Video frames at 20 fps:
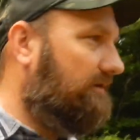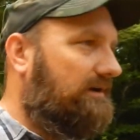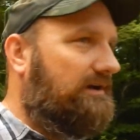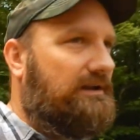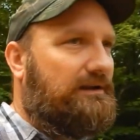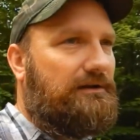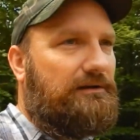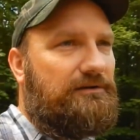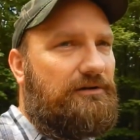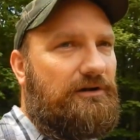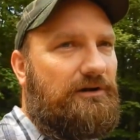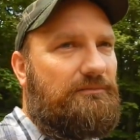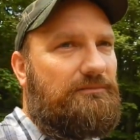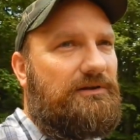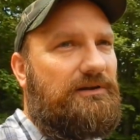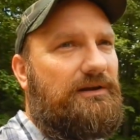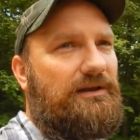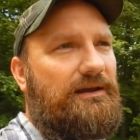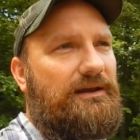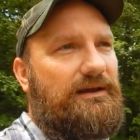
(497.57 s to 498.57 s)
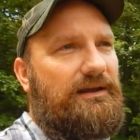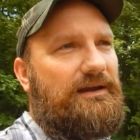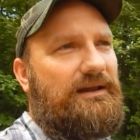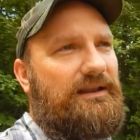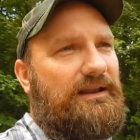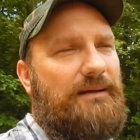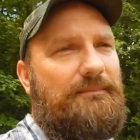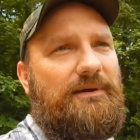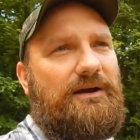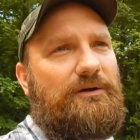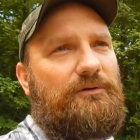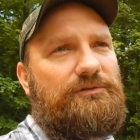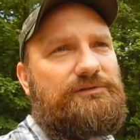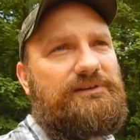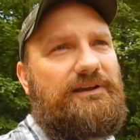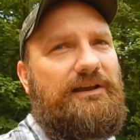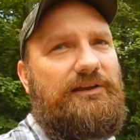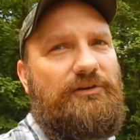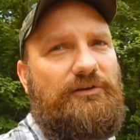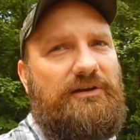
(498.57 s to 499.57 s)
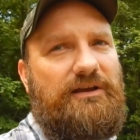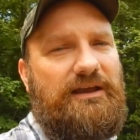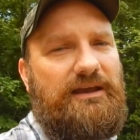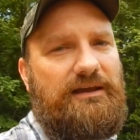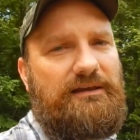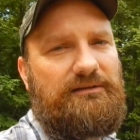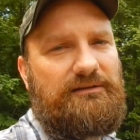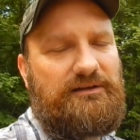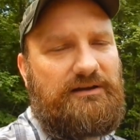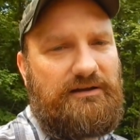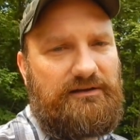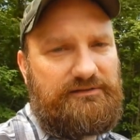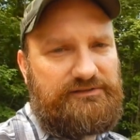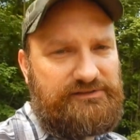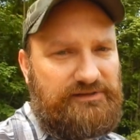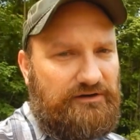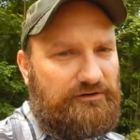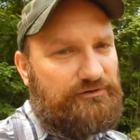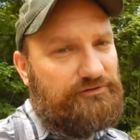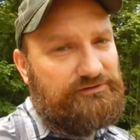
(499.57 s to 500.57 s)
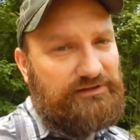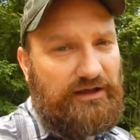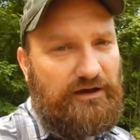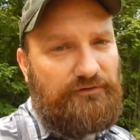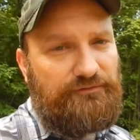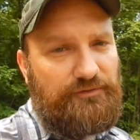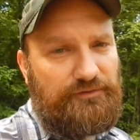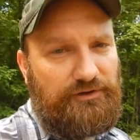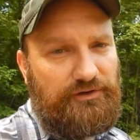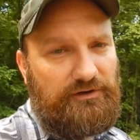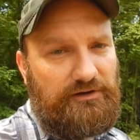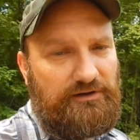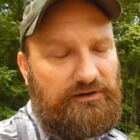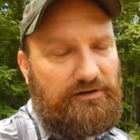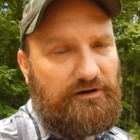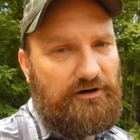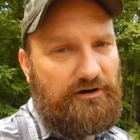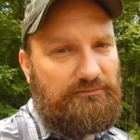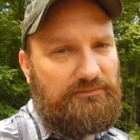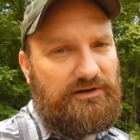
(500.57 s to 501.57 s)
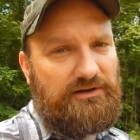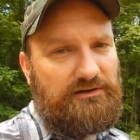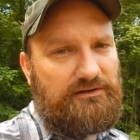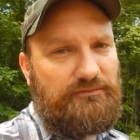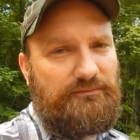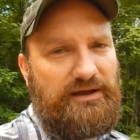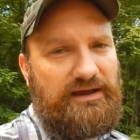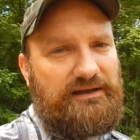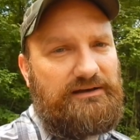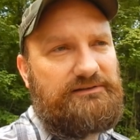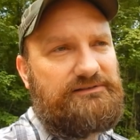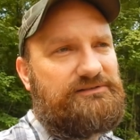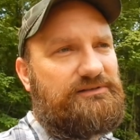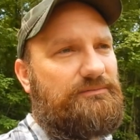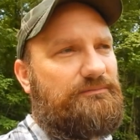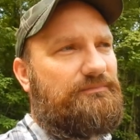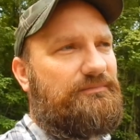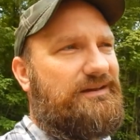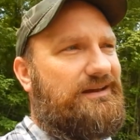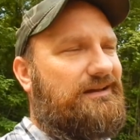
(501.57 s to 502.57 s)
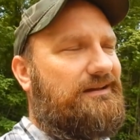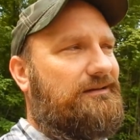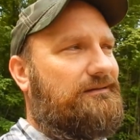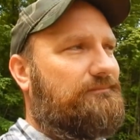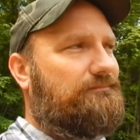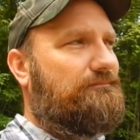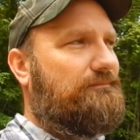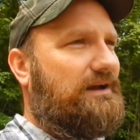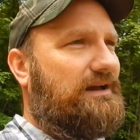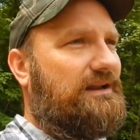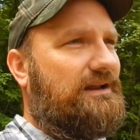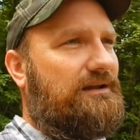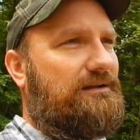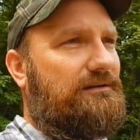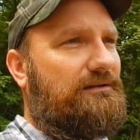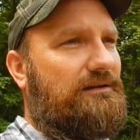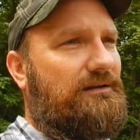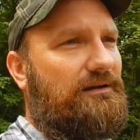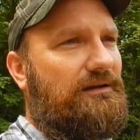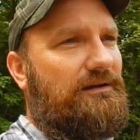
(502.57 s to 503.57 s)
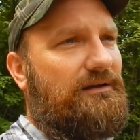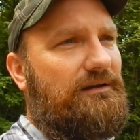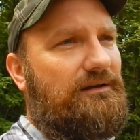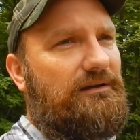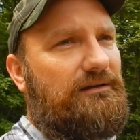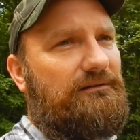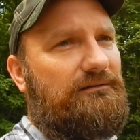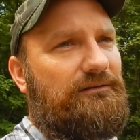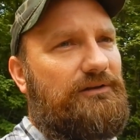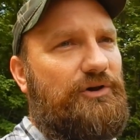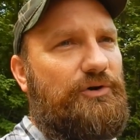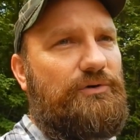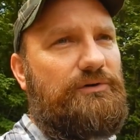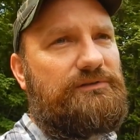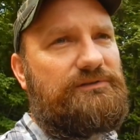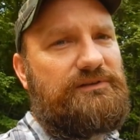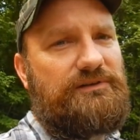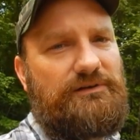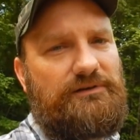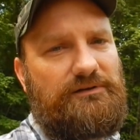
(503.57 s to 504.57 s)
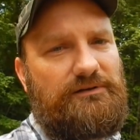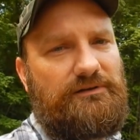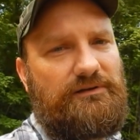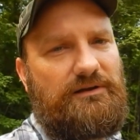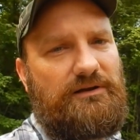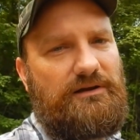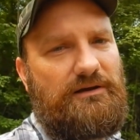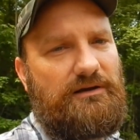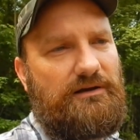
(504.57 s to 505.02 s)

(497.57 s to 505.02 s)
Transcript: indeterminate. And I'm not going to say you can't cut the suckers off of your determinate tomatoes. They may not do as good.